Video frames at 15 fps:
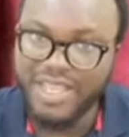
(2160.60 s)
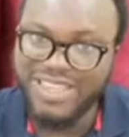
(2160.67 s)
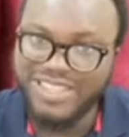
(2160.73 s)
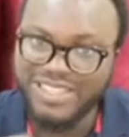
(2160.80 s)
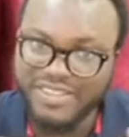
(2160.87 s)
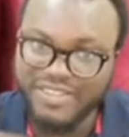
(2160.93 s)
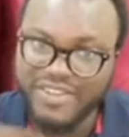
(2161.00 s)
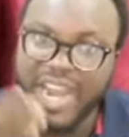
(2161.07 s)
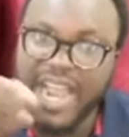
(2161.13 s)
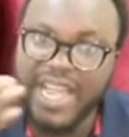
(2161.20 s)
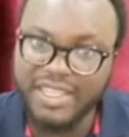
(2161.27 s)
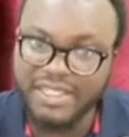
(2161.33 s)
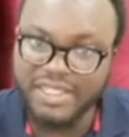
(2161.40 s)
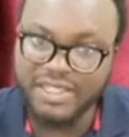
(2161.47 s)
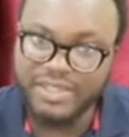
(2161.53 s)

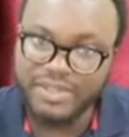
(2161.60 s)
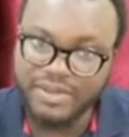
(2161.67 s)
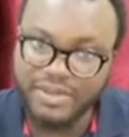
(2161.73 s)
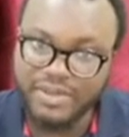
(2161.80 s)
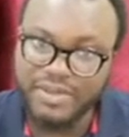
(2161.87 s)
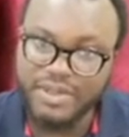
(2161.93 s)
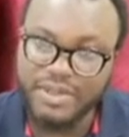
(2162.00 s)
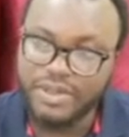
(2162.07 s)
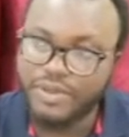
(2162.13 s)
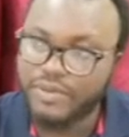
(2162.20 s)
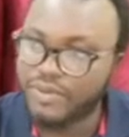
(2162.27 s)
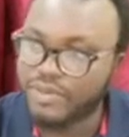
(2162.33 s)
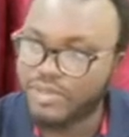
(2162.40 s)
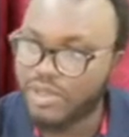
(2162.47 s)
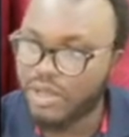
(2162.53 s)
interact
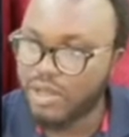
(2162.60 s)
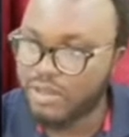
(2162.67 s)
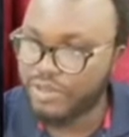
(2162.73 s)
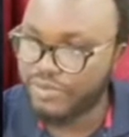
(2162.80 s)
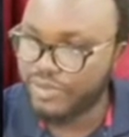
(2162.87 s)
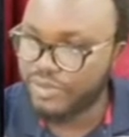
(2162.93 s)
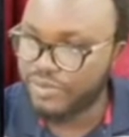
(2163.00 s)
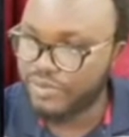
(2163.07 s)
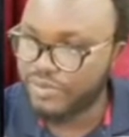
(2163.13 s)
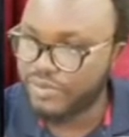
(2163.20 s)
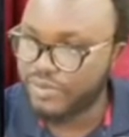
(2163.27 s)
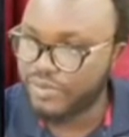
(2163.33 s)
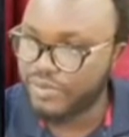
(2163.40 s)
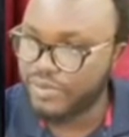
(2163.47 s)
with all of you.